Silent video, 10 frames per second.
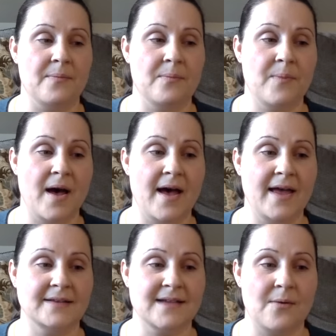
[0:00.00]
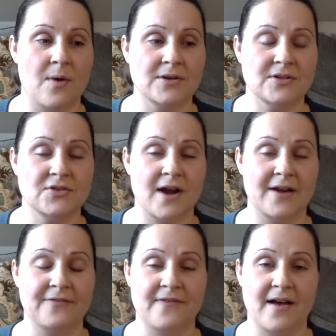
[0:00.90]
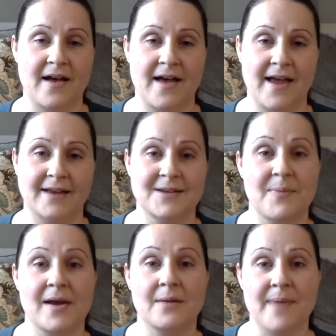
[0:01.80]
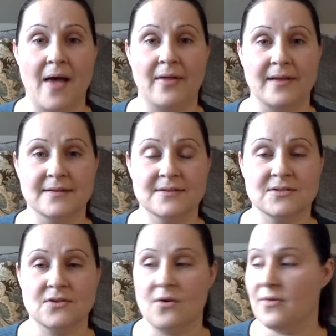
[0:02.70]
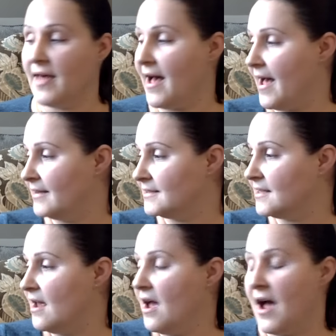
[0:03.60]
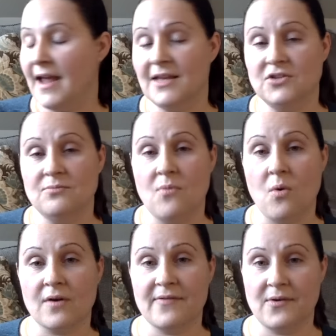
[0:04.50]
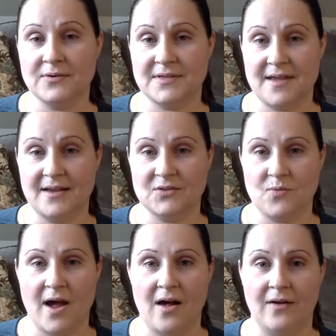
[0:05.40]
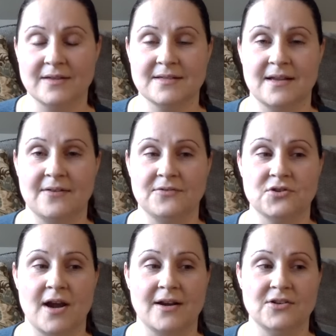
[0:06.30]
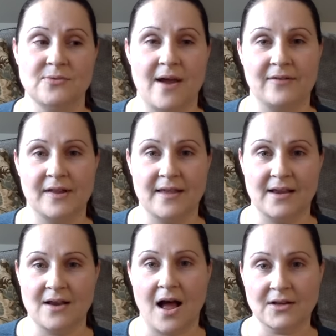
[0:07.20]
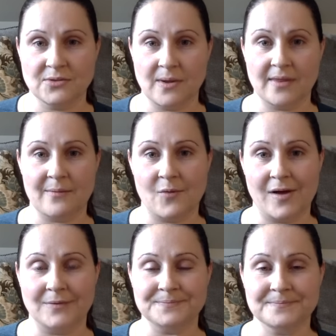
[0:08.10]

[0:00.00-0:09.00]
But I want to try to find a better balance so that I can do more of those things well instead of trying to do everything and not doing them well.